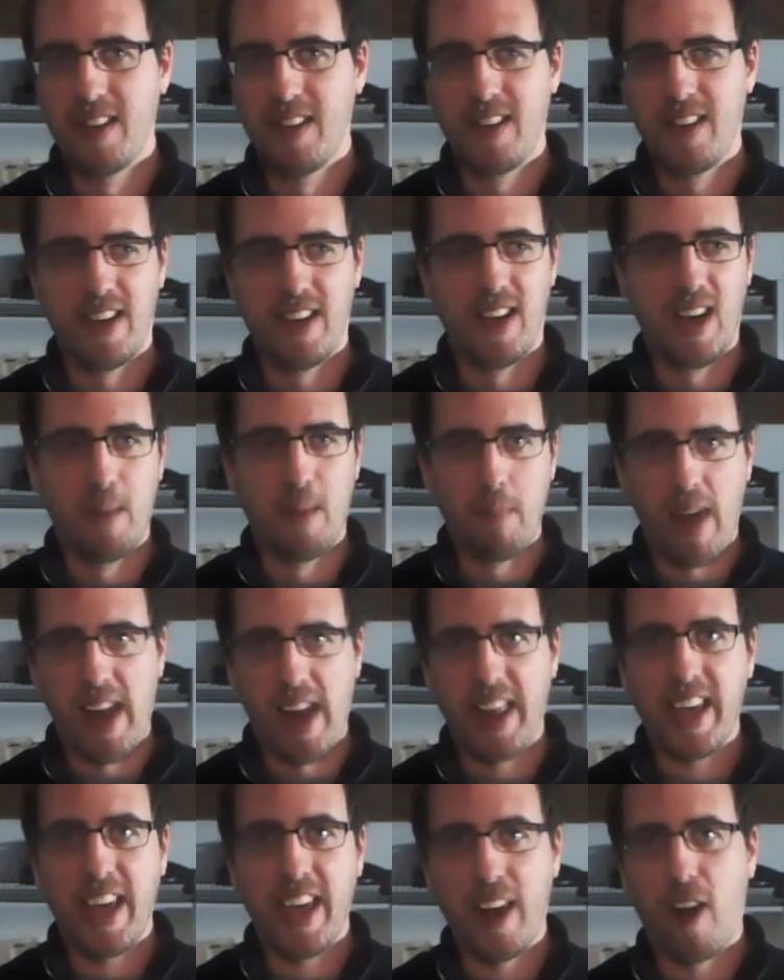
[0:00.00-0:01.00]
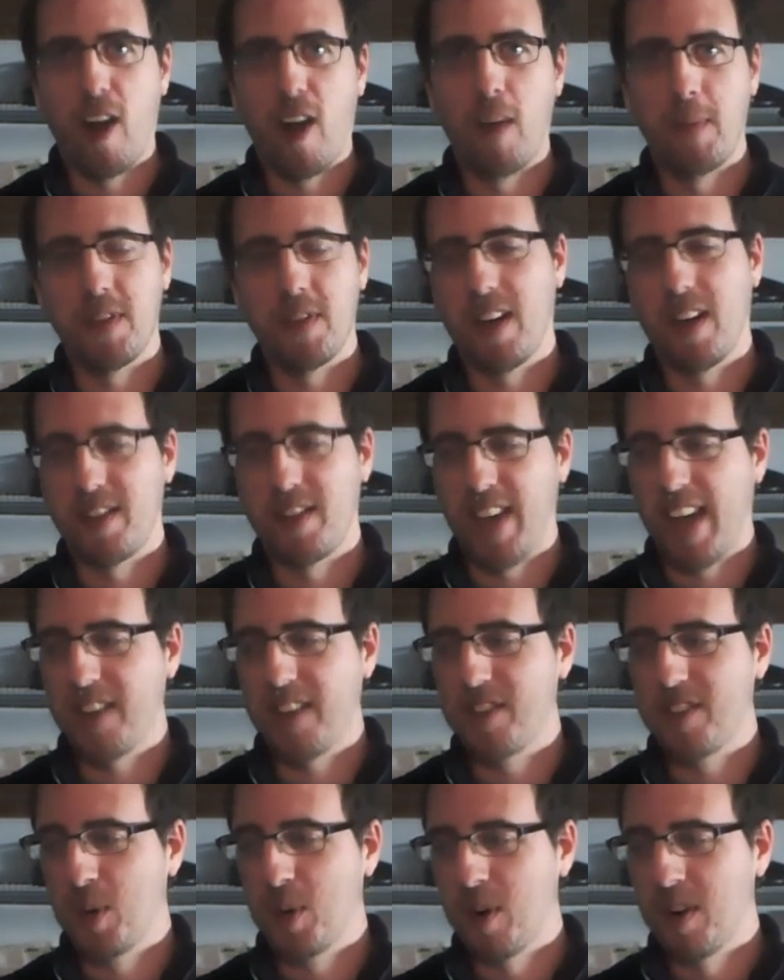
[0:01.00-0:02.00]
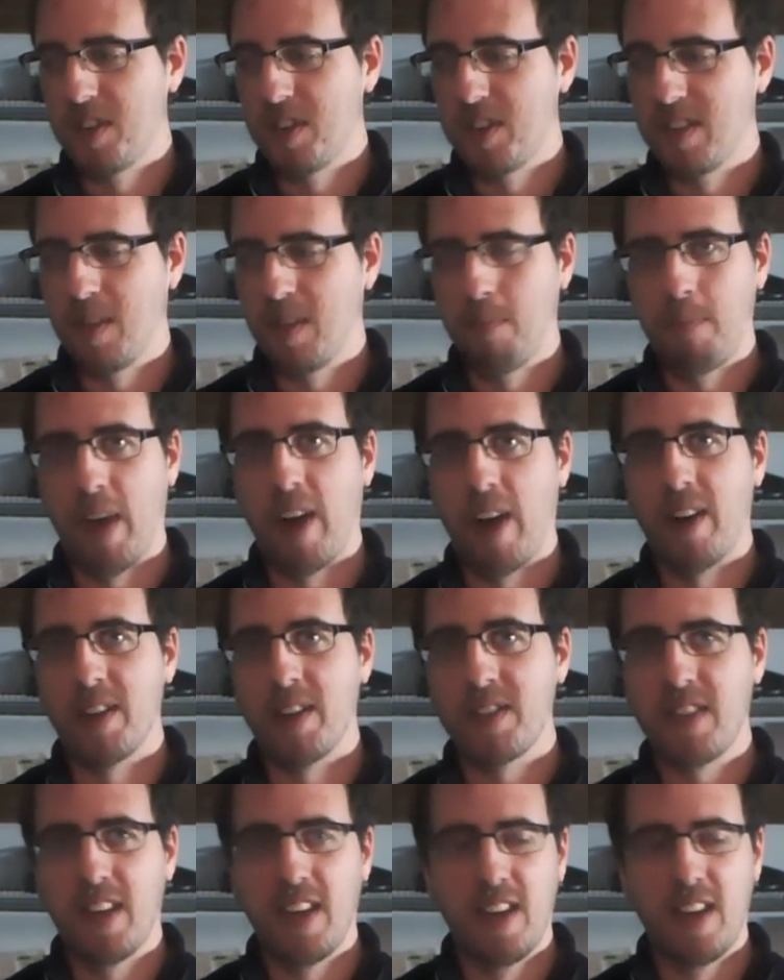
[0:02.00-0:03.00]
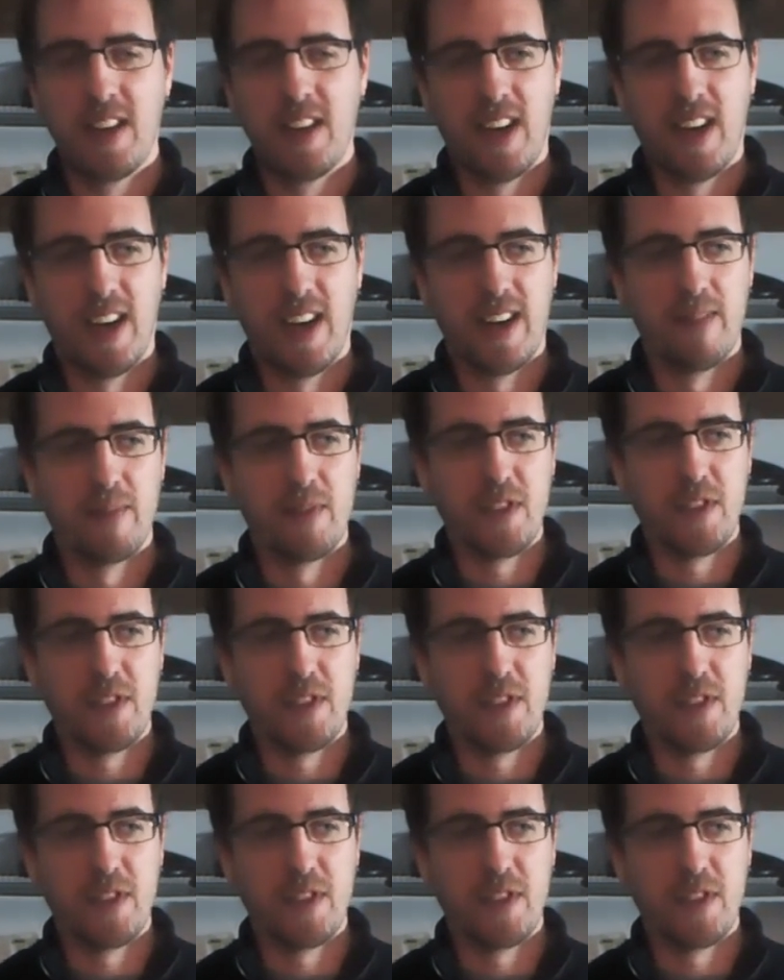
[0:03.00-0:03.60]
a mannequin arm attached to her and she's embarrassed um,